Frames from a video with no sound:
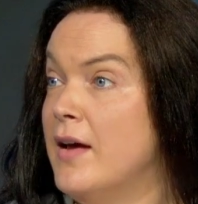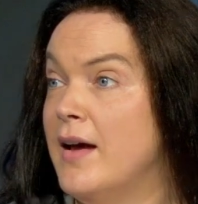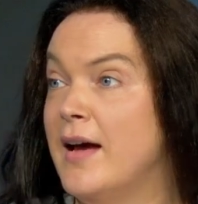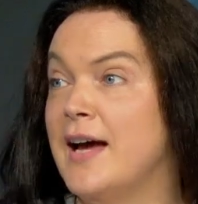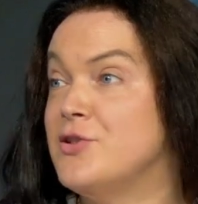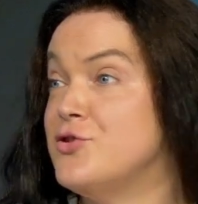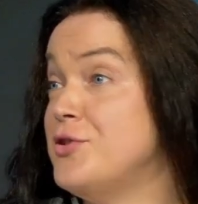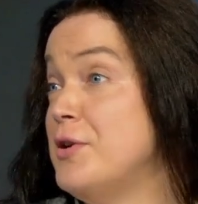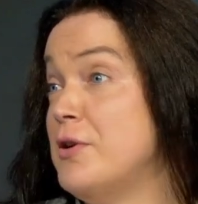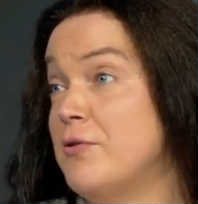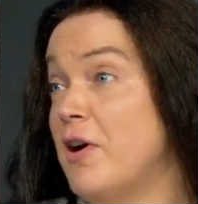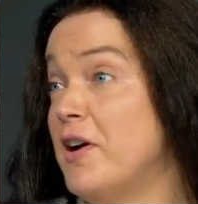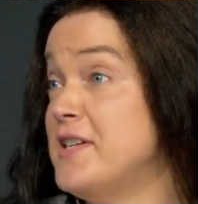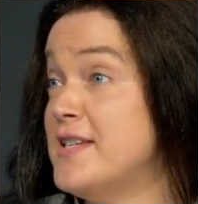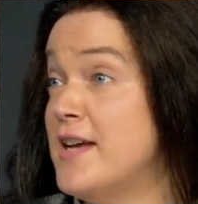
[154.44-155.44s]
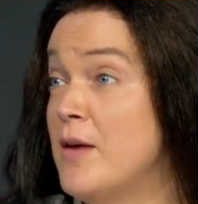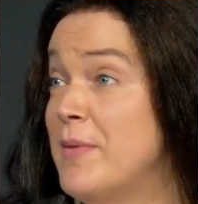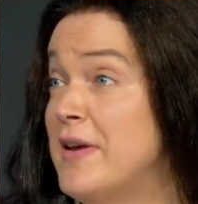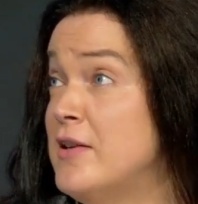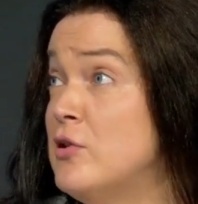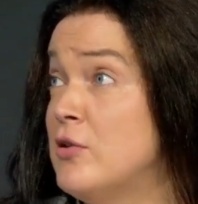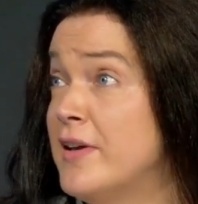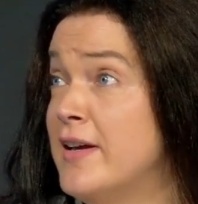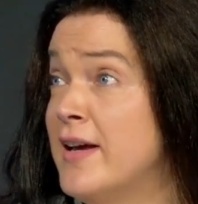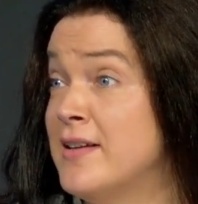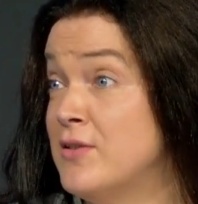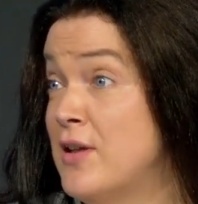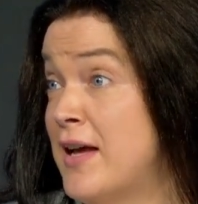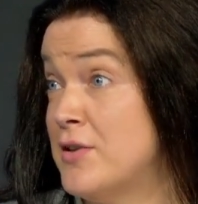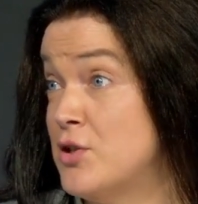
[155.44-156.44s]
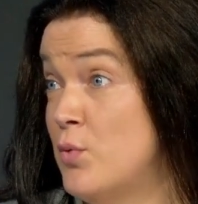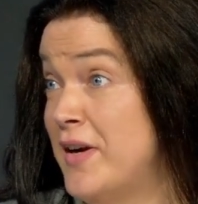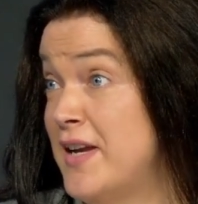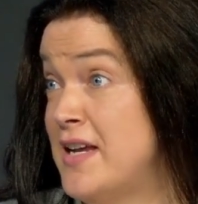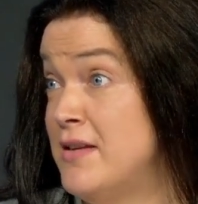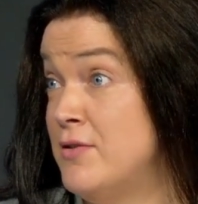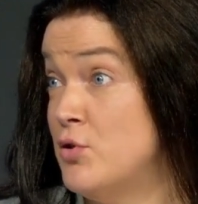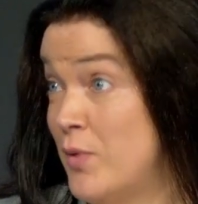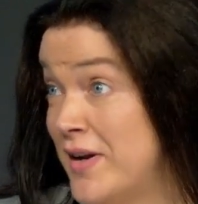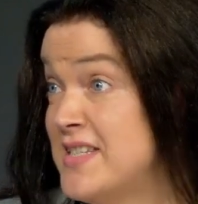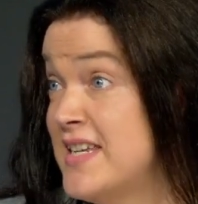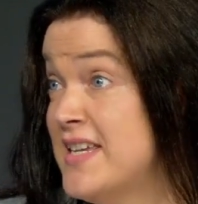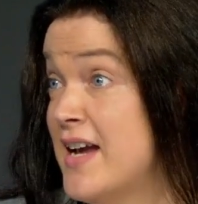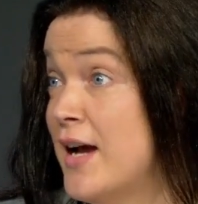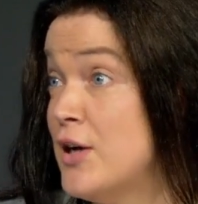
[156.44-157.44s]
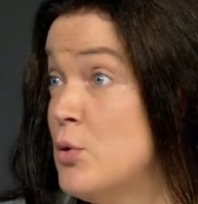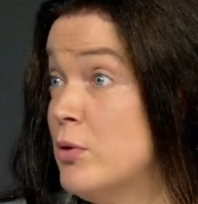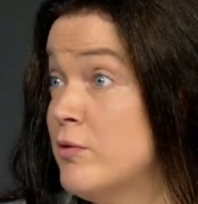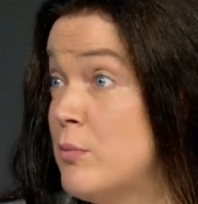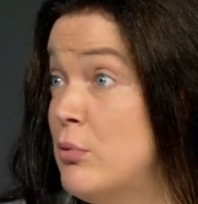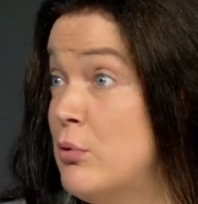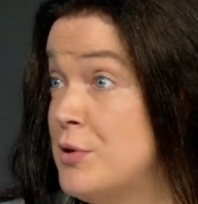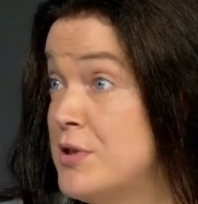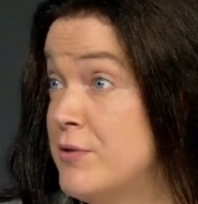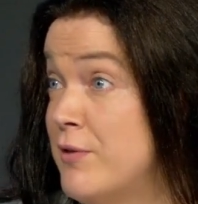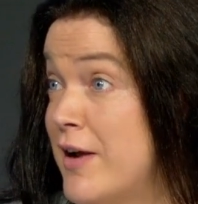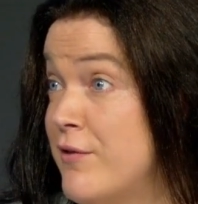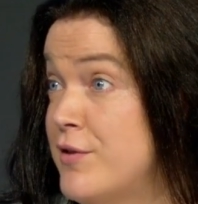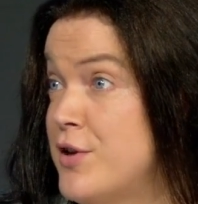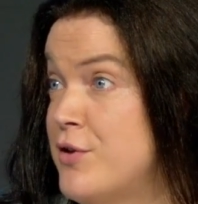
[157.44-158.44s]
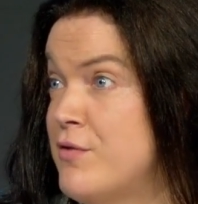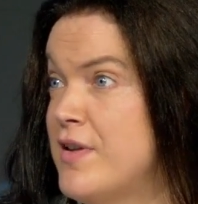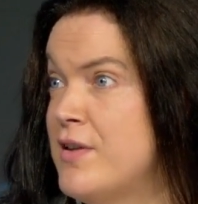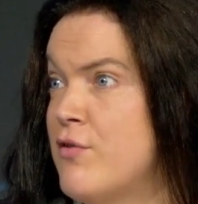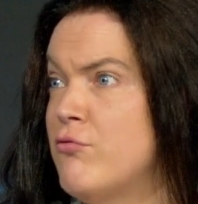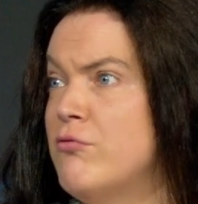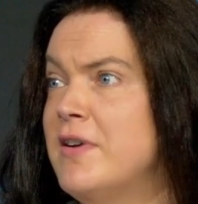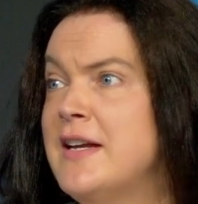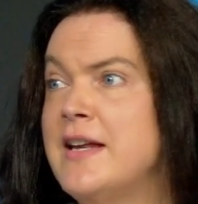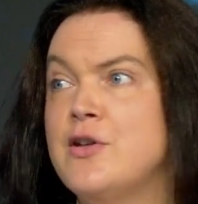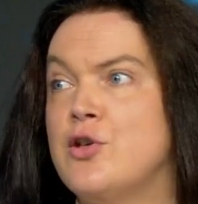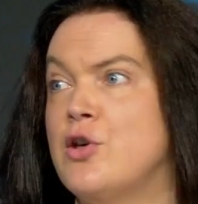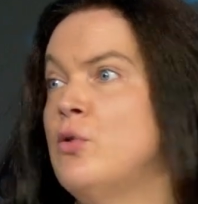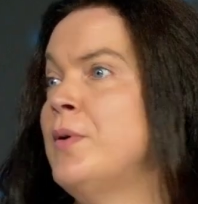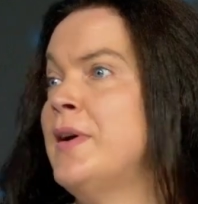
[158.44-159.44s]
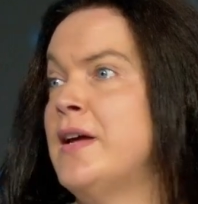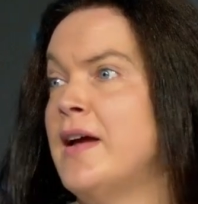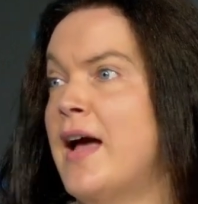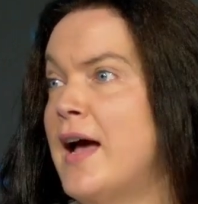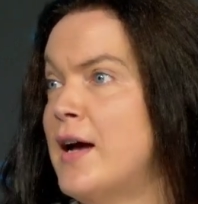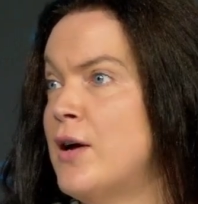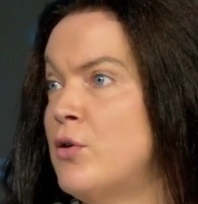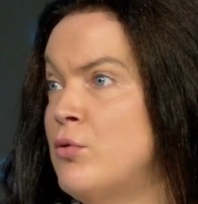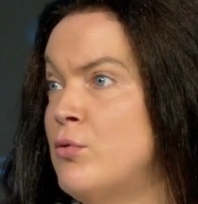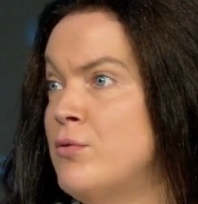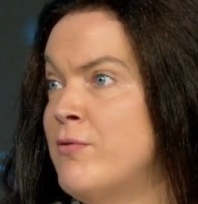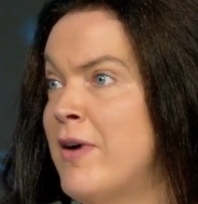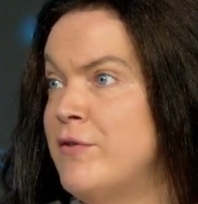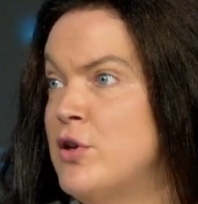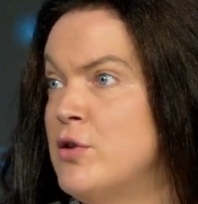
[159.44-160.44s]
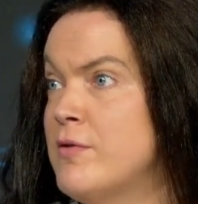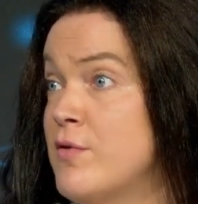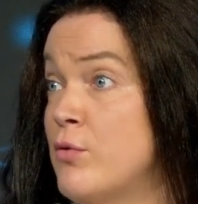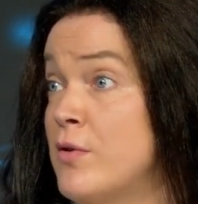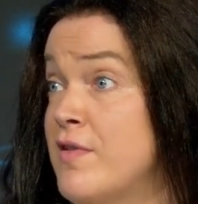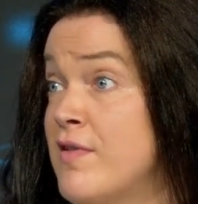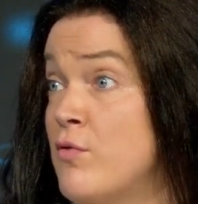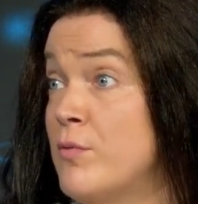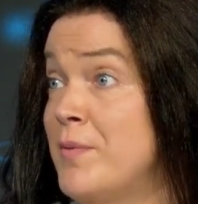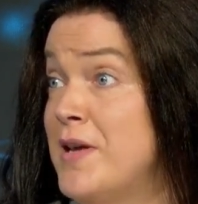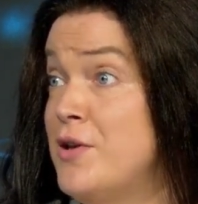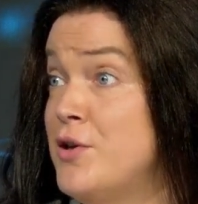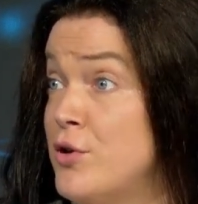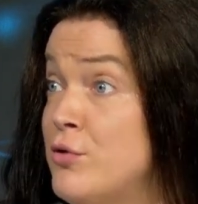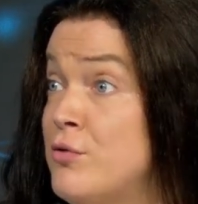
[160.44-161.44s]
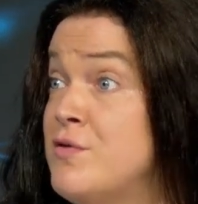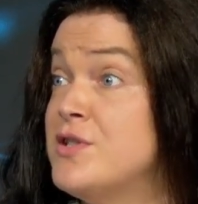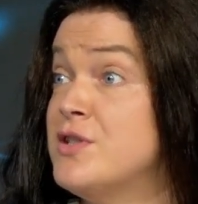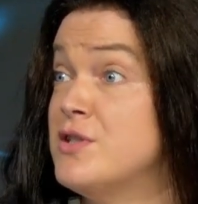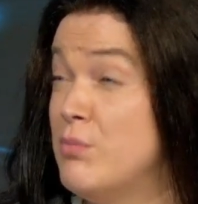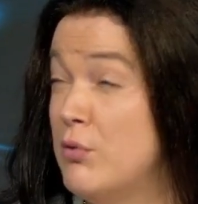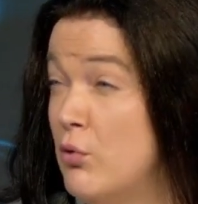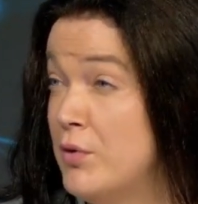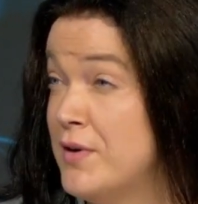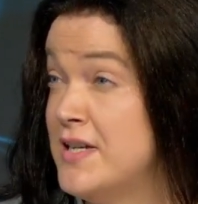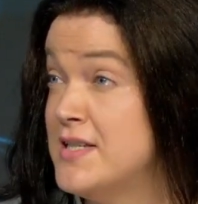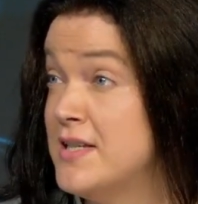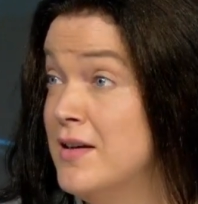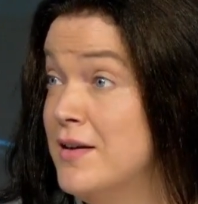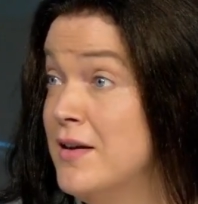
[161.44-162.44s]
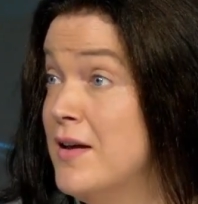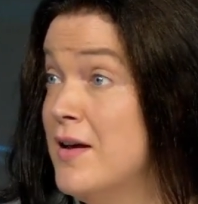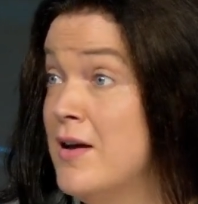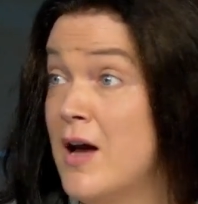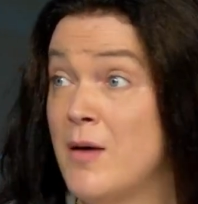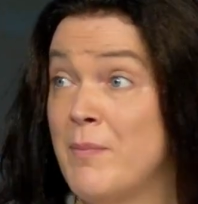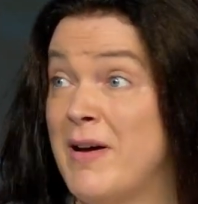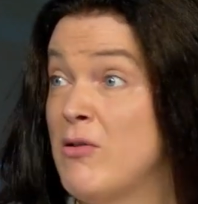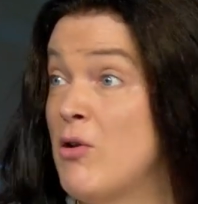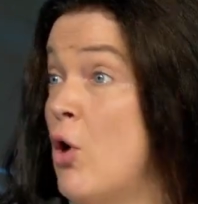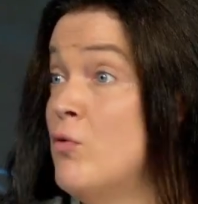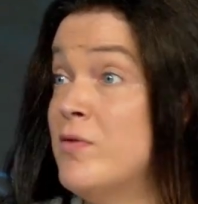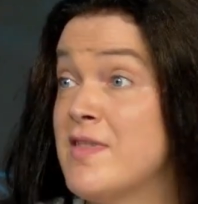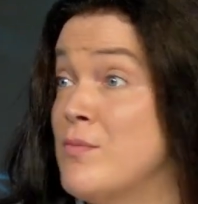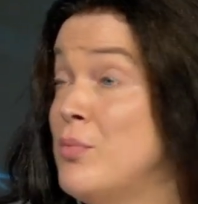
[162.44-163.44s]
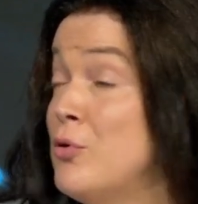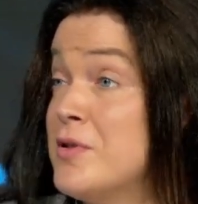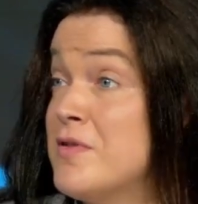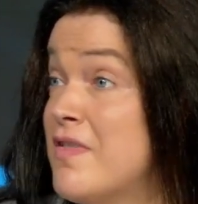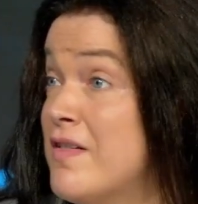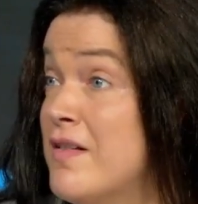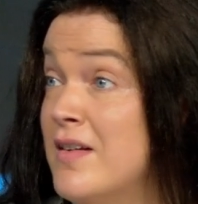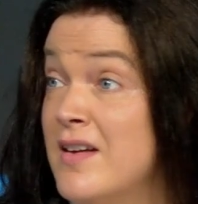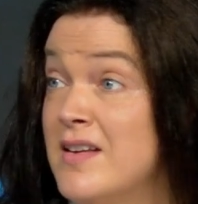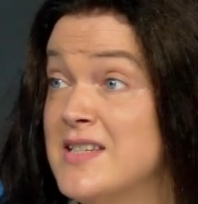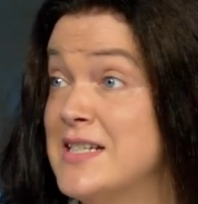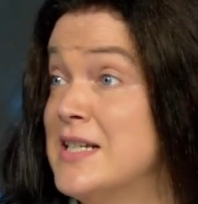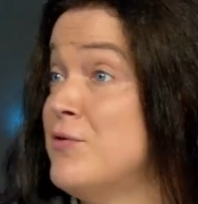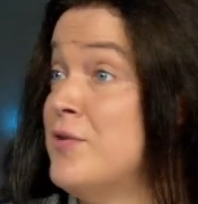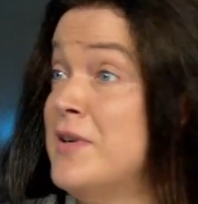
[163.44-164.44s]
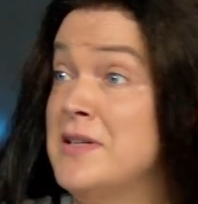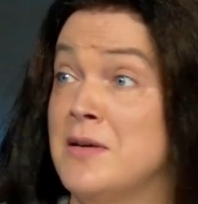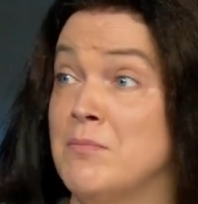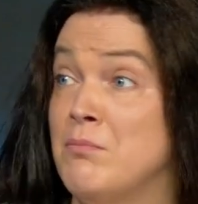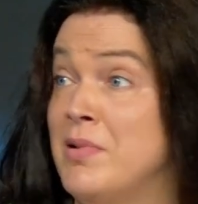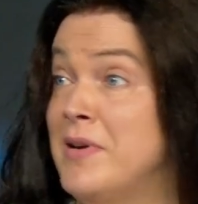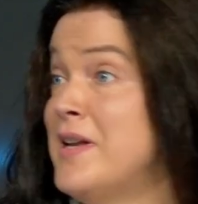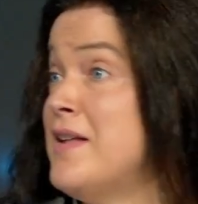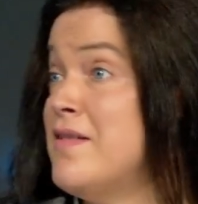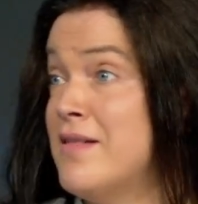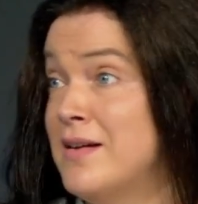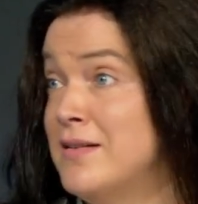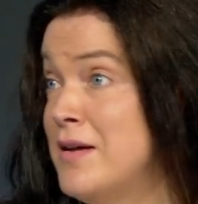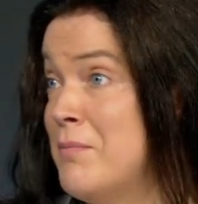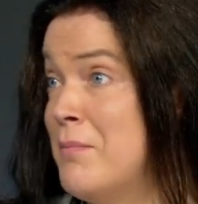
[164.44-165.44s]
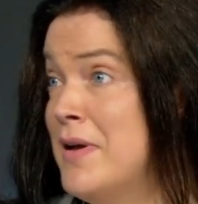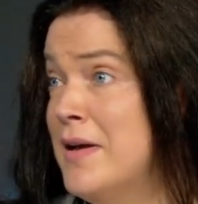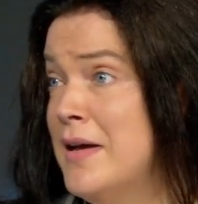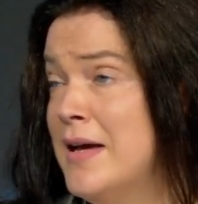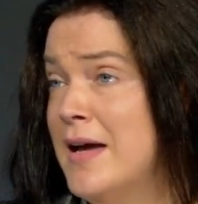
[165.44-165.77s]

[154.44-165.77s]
Andrew, you're right. I mean, looking at that 2020 annual report of revenues, it's really showing how revenue resources were being used and deployed about COVID supports, delivering them, policing them.